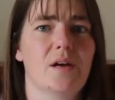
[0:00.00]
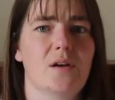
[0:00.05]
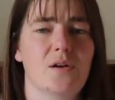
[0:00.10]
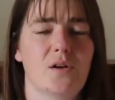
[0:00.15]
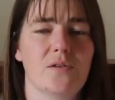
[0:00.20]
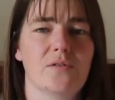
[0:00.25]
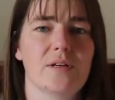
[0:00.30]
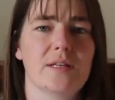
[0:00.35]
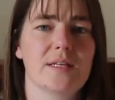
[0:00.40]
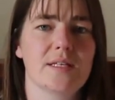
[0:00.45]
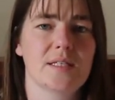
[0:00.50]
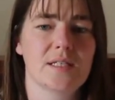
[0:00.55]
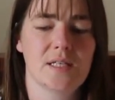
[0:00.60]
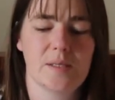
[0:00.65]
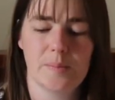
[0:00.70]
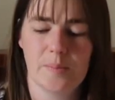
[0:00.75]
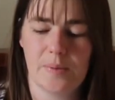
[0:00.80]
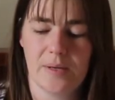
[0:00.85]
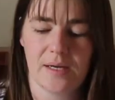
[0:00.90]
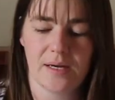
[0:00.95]
not
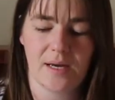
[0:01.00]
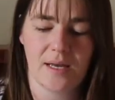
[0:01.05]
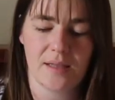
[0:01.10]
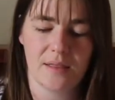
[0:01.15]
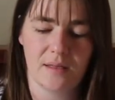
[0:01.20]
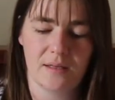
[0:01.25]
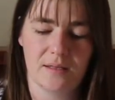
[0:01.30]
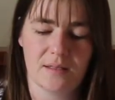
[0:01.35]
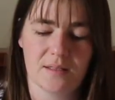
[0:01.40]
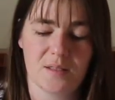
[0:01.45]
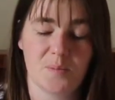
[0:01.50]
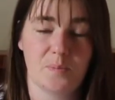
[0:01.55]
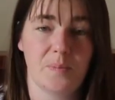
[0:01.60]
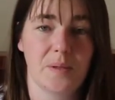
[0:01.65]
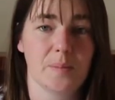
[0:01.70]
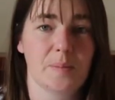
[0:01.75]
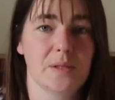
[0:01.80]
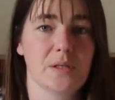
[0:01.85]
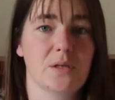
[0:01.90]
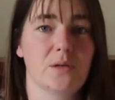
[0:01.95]
realistic, but I think it's
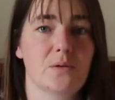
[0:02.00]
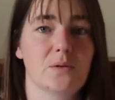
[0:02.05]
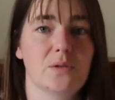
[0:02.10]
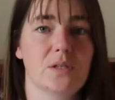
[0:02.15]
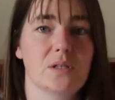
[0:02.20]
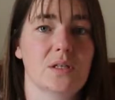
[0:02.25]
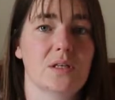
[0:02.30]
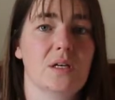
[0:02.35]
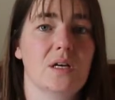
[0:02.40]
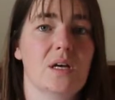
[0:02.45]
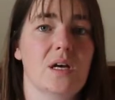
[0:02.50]
biblical too.